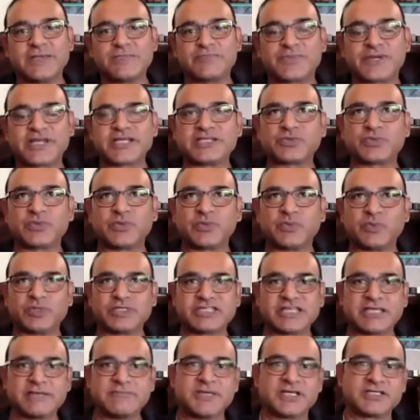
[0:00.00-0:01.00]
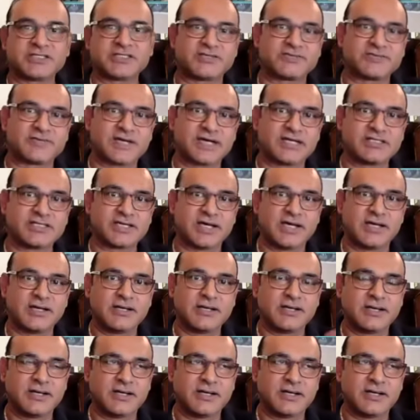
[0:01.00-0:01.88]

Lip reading: impressed with Wasim Hassan Raja.